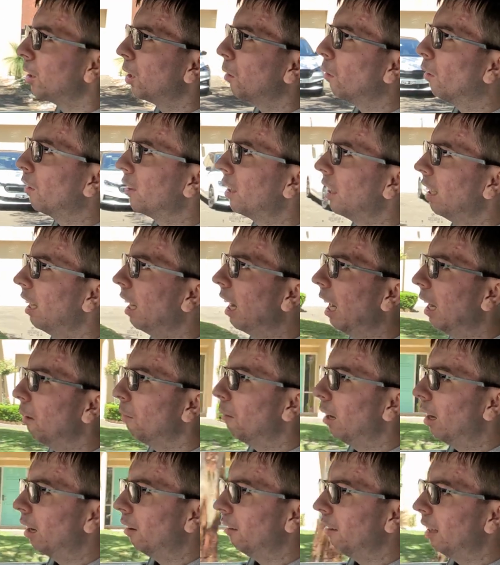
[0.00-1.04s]
So what's it like?
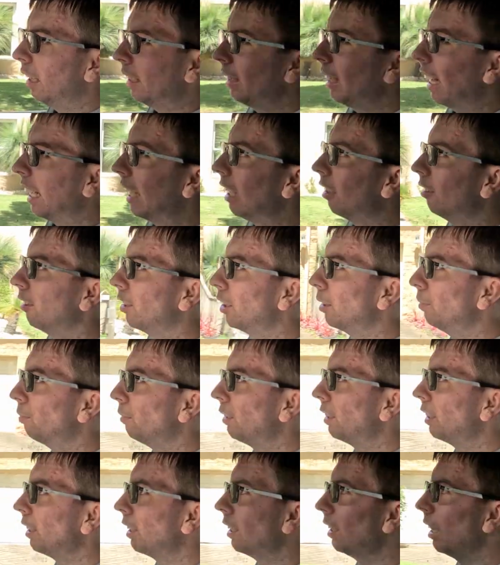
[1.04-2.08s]
Well, let's take it on
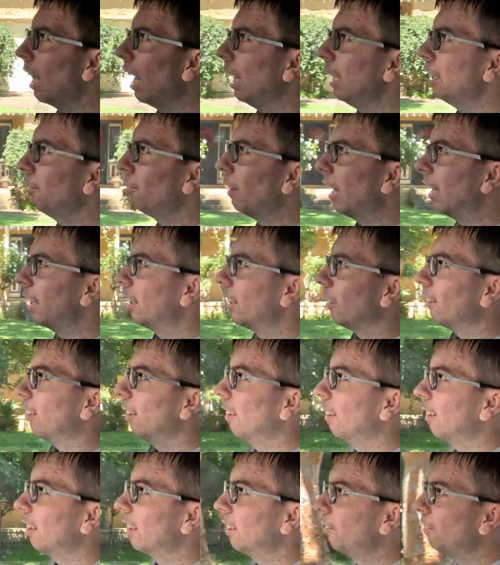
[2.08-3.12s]
some slightly faster
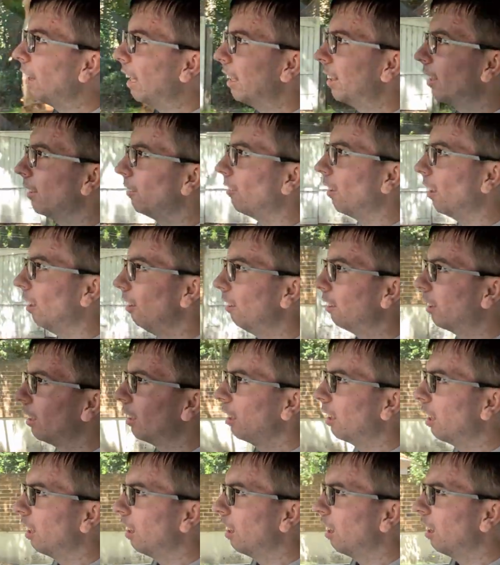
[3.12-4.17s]
roads
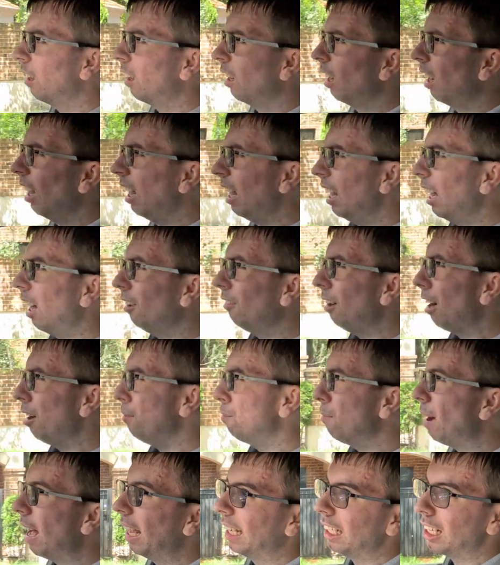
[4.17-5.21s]

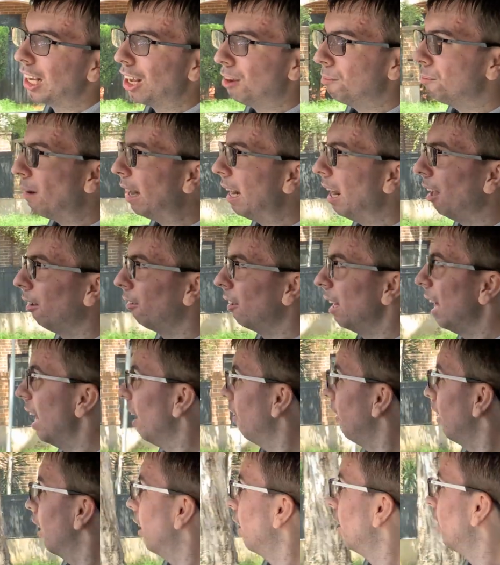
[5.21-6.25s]
around my local area.